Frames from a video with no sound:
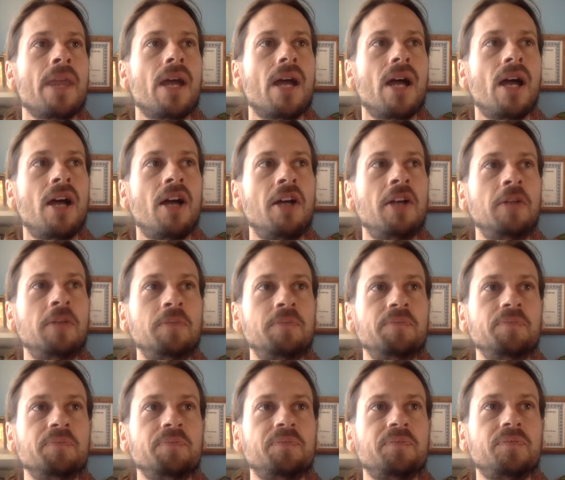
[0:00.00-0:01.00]

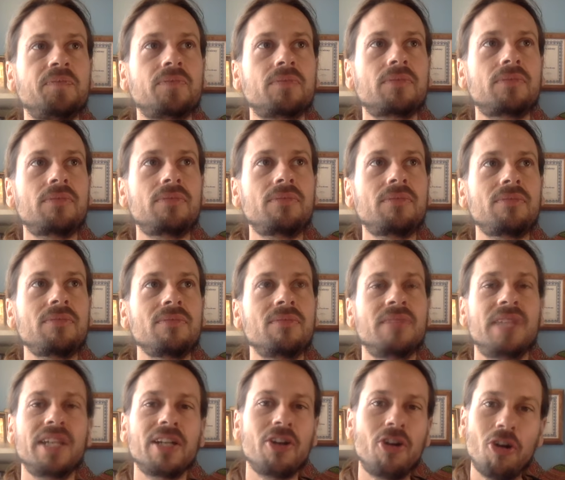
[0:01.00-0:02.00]
Then
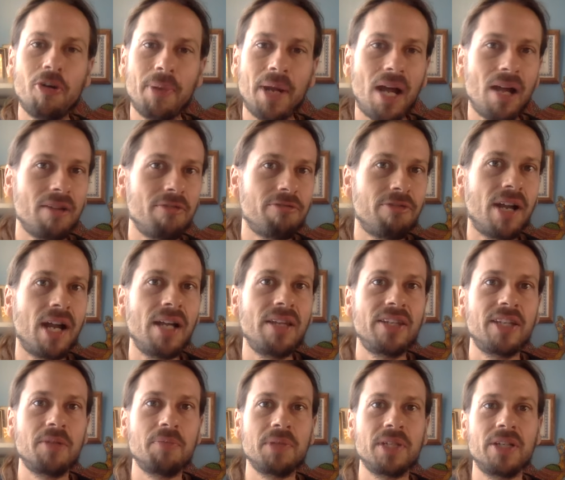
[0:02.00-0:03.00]
go about and
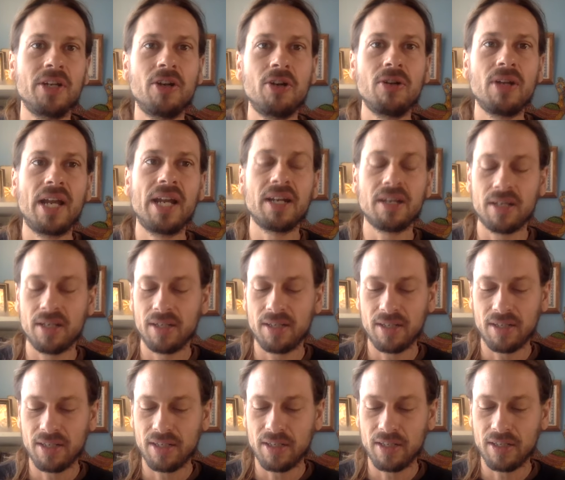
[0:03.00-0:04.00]
find them. You know, like
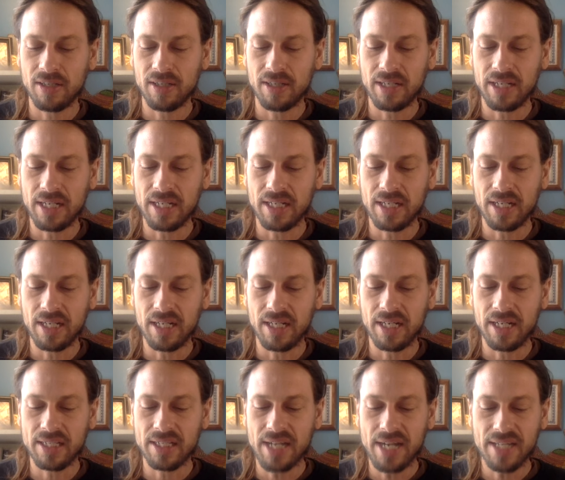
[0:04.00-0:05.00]

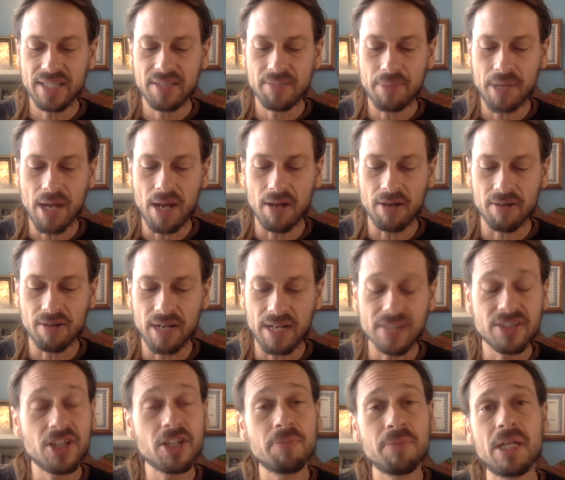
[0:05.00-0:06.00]
it
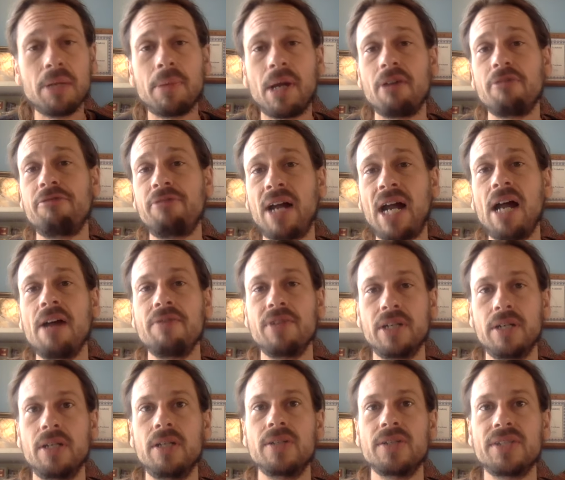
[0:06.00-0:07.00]
took me about 5
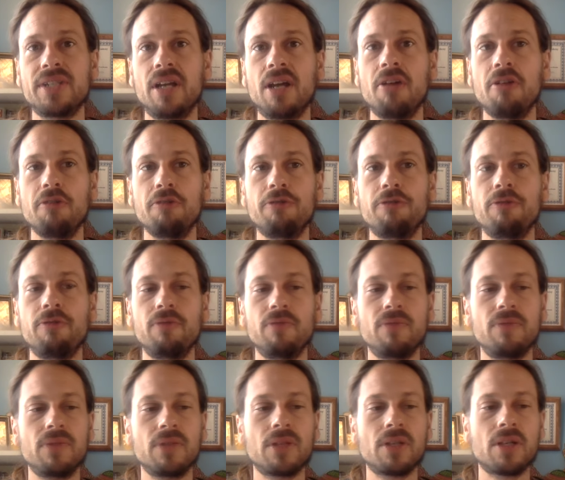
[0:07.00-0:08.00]
years of
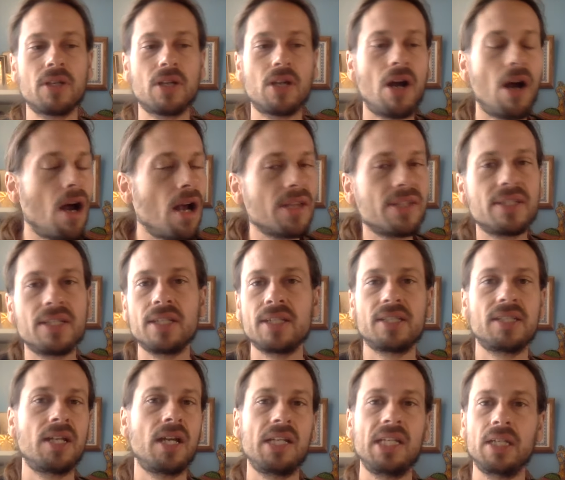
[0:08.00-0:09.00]
constant
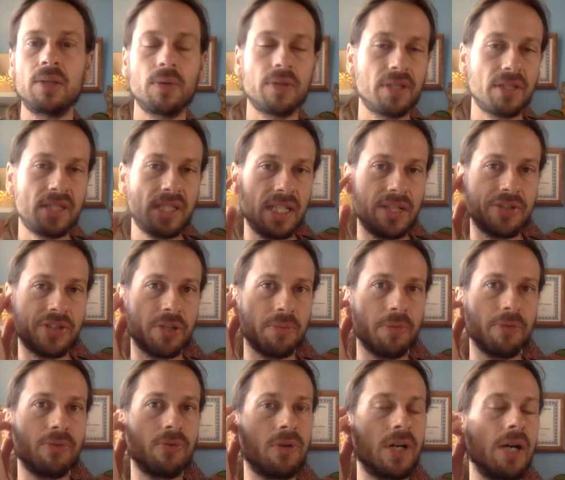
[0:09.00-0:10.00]
studying with the teacher
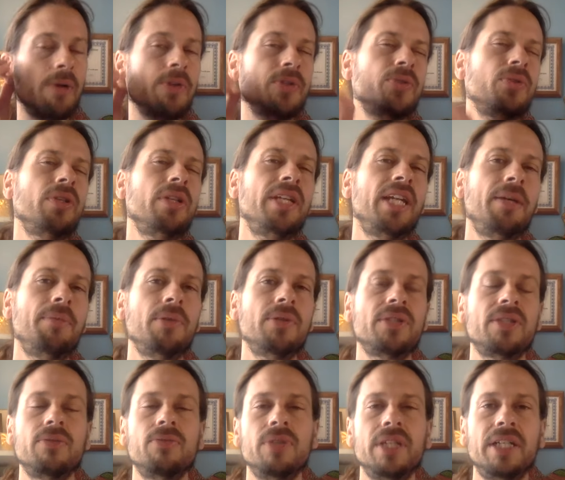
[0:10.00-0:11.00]
before I was really able
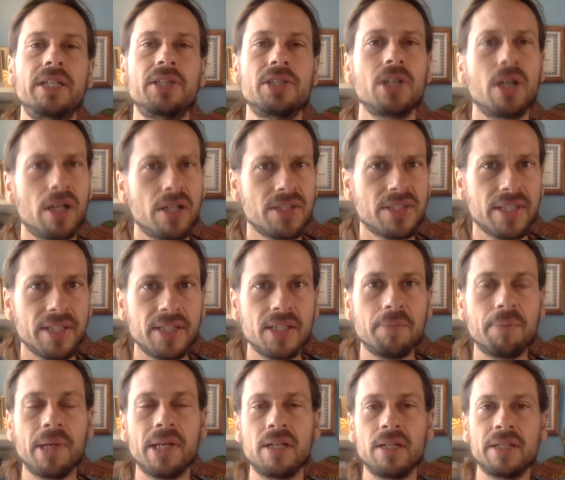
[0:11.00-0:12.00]
to read charts
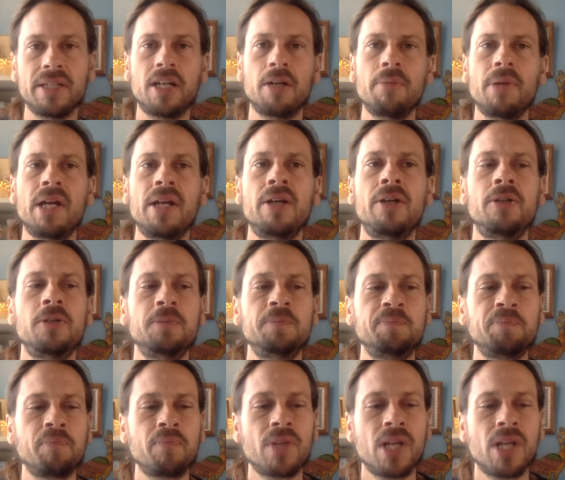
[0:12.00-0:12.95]
independently on my own.